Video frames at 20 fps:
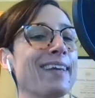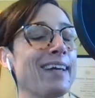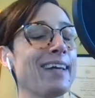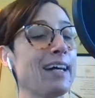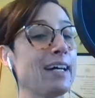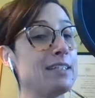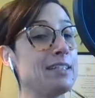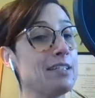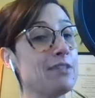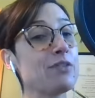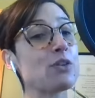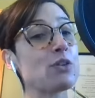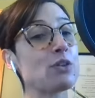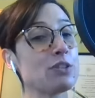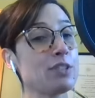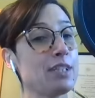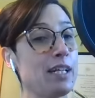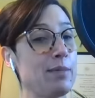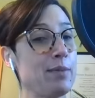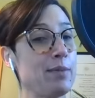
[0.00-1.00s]
a difficult
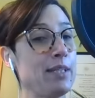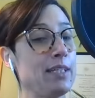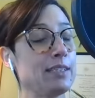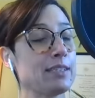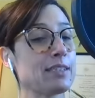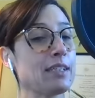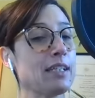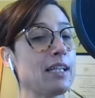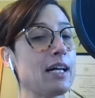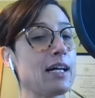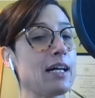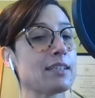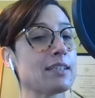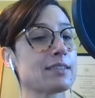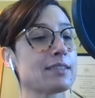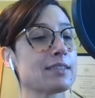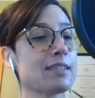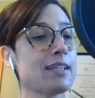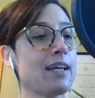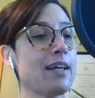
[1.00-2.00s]
time in his
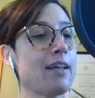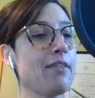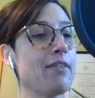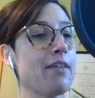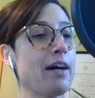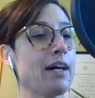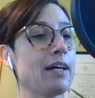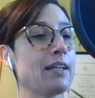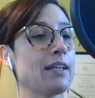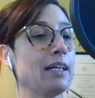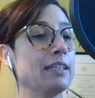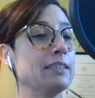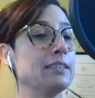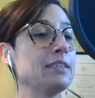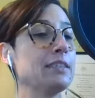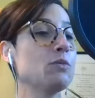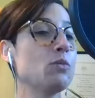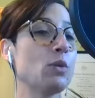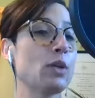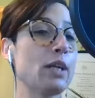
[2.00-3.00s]
class that I
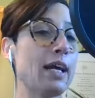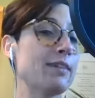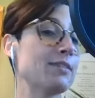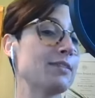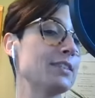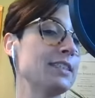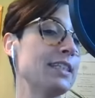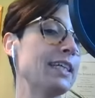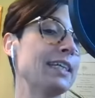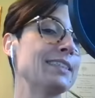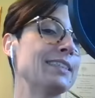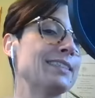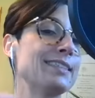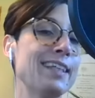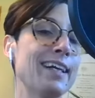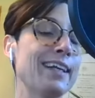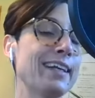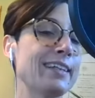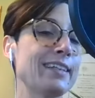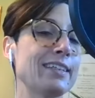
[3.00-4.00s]
didn't want to have to take his
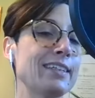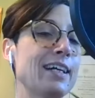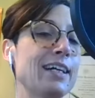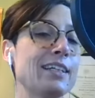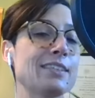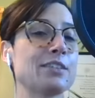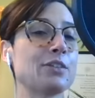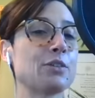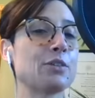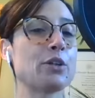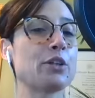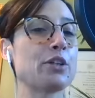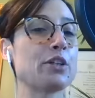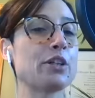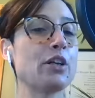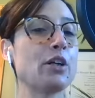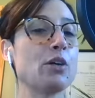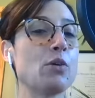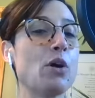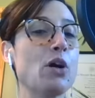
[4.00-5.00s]
second class in order to
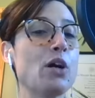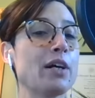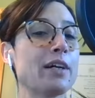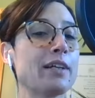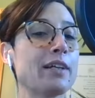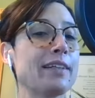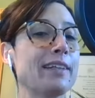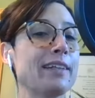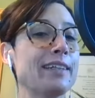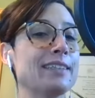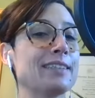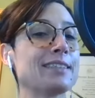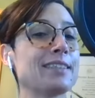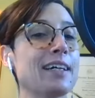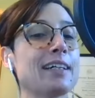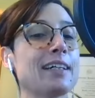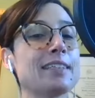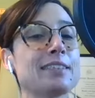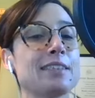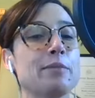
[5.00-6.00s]
go on in
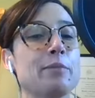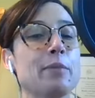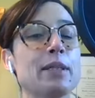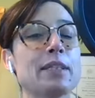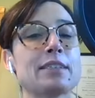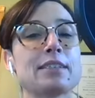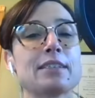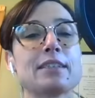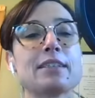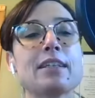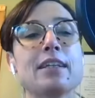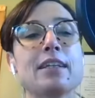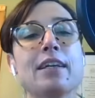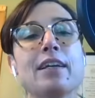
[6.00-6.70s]
science and medicine.